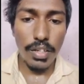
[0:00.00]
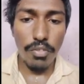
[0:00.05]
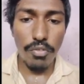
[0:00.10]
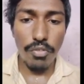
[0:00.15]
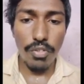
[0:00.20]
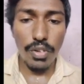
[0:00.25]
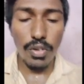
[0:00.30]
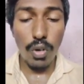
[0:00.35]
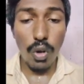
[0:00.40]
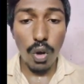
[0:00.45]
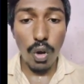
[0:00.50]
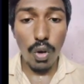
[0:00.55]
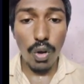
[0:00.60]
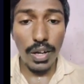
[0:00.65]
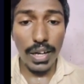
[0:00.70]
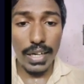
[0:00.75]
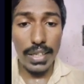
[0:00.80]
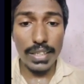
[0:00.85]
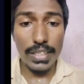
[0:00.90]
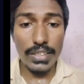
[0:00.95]
If you
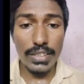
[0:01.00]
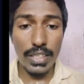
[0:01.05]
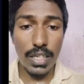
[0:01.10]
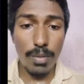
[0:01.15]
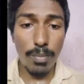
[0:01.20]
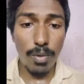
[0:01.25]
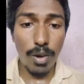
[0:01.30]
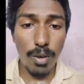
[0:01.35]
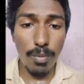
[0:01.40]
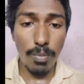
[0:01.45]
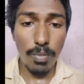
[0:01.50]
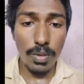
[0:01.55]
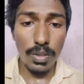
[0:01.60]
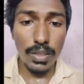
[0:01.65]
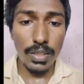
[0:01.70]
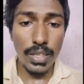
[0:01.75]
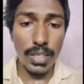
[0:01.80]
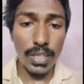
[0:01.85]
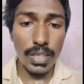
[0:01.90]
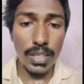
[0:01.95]
go conditional
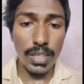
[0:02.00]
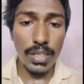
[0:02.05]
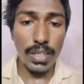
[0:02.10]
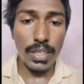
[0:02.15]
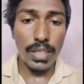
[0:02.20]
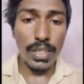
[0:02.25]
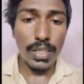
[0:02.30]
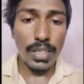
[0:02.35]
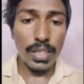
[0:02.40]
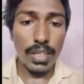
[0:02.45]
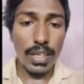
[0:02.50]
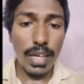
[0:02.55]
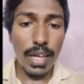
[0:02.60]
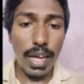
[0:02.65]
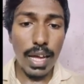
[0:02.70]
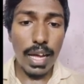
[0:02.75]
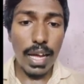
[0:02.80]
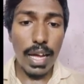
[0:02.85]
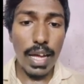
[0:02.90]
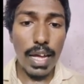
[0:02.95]
probability,
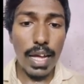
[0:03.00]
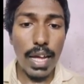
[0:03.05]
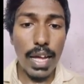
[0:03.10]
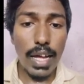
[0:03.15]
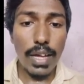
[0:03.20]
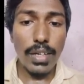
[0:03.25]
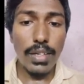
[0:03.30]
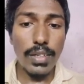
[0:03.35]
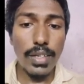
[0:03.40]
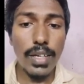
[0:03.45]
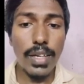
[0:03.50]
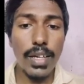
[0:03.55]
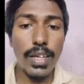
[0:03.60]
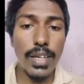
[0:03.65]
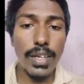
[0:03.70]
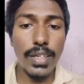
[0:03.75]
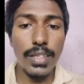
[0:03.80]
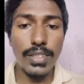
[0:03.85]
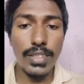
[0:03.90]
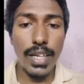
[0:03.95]

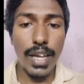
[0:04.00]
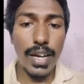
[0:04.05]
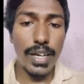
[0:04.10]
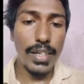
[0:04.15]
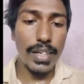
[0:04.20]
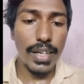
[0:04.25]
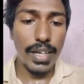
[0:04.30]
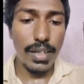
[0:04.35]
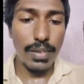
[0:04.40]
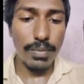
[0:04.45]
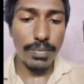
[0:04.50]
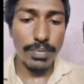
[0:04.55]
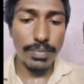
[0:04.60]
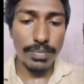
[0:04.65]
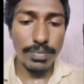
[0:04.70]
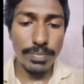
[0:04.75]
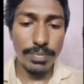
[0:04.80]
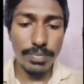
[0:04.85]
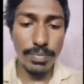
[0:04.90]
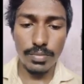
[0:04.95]
it's idea.
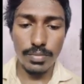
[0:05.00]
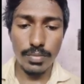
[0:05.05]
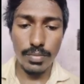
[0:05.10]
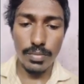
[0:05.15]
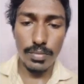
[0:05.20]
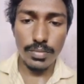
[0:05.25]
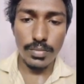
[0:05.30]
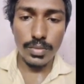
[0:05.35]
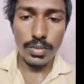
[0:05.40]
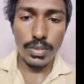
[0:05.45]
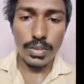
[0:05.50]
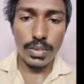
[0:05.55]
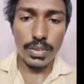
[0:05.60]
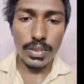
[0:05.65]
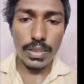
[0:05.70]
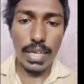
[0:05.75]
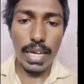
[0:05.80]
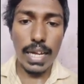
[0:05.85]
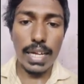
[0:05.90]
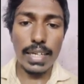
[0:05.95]

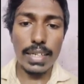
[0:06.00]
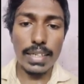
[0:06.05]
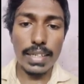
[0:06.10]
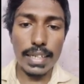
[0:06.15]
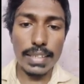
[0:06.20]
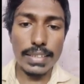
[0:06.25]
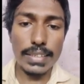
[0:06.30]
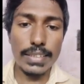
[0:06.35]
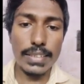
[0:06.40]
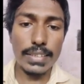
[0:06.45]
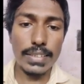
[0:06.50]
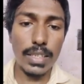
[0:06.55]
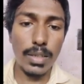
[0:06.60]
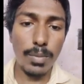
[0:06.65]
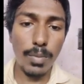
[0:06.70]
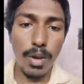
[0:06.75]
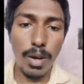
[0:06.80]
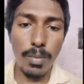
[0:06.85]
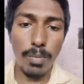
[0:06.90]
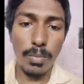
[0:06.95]
Yeah, conditional
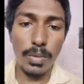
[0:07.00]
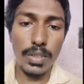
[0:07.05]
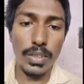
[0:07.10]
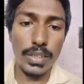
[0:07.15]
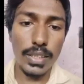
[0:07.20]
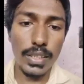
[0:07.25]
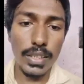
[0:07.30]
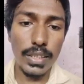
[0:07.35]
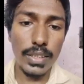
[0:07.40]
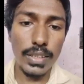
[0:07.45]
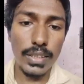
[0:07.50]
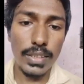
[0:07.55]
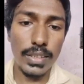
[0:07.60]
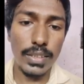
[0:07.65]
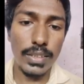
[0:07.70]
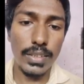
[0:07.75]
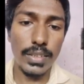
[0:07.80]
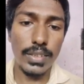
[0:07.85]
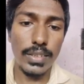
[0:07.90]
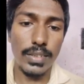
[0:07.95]
probability.
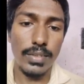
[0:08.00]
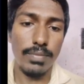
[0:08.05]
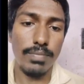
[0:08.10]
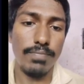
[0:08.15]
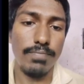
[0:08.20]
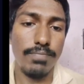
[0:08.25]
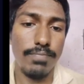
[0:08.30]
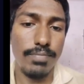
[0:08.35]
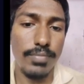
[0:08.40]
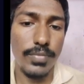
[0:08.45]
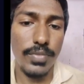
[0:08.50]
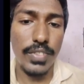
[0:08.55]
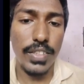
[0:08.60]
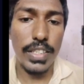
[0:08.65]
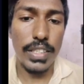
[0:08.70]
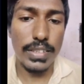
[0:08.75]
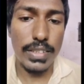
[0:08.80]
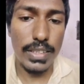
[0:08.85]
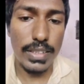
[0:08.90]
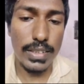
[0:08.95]
We
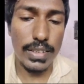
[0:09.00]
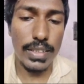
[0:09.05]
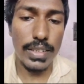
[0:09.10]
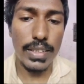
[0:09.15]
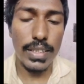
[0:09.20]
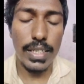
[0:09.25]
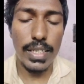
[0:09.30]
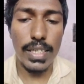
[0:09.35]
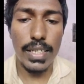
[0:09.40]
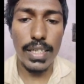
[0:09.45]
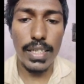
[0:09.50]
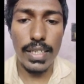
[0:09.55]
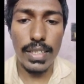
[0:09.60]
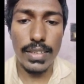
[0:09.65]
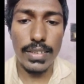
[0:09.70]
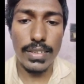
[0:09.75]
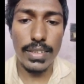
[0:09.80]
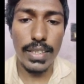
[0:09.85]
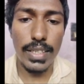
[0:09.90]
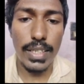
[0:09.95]
discussing.
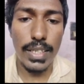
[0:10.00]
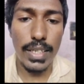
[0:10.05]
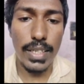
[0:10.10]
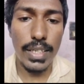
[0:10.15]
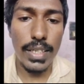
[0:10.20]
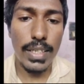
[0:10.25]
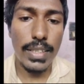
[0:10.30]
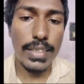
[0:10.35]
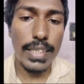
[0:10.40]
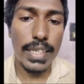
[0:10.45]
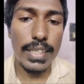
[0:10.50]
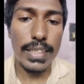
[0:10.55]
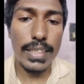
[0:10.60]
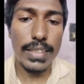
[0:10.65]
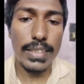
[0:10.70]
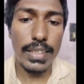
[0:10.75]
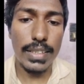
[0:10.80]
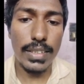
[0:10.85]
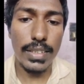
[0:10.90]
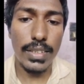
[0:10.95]
It's a
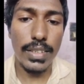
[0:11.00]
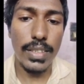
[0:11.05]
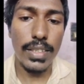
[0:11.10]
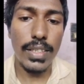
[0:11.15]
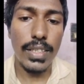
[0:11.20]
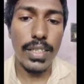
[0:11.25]
condition.